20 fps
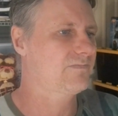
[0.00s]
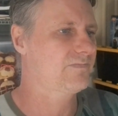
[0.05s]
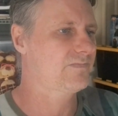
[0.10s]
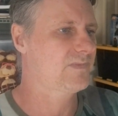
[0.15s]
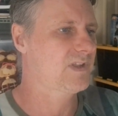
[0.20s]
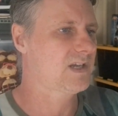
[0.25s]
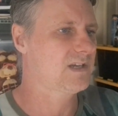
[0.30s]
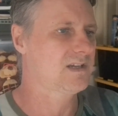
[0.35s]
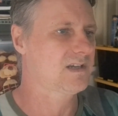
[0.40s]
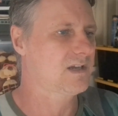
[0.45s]

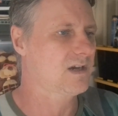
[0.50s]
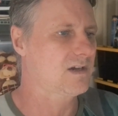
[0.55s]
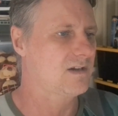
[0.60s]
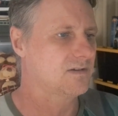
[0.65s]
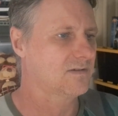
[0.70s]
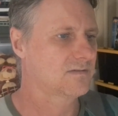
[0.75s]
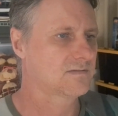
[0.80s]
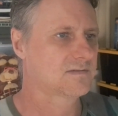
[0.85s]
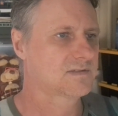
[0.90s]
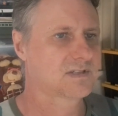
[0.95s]
there you
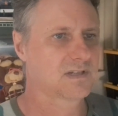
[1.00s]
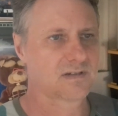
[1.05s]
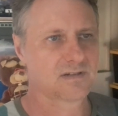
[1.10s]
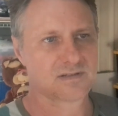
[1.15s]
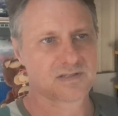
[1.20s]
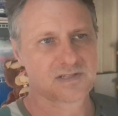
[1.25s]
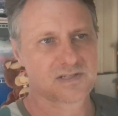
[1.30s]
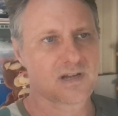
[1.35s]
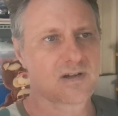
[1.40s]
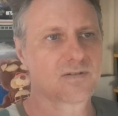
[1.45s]
go. So
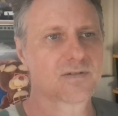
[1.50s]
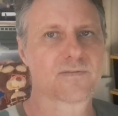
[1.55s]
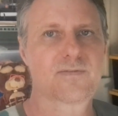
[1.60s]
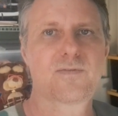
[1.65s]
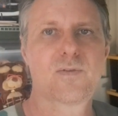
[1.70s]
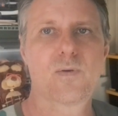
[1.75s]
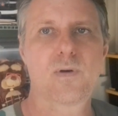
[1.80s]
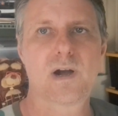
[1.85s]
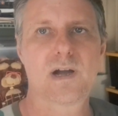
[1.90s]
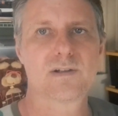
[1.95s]
it sold at
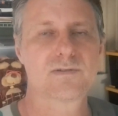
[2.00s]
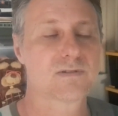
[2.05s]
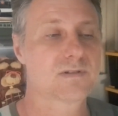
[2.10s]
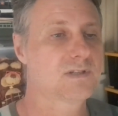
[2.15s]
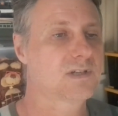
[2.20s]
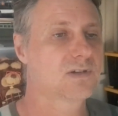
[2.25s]
$400.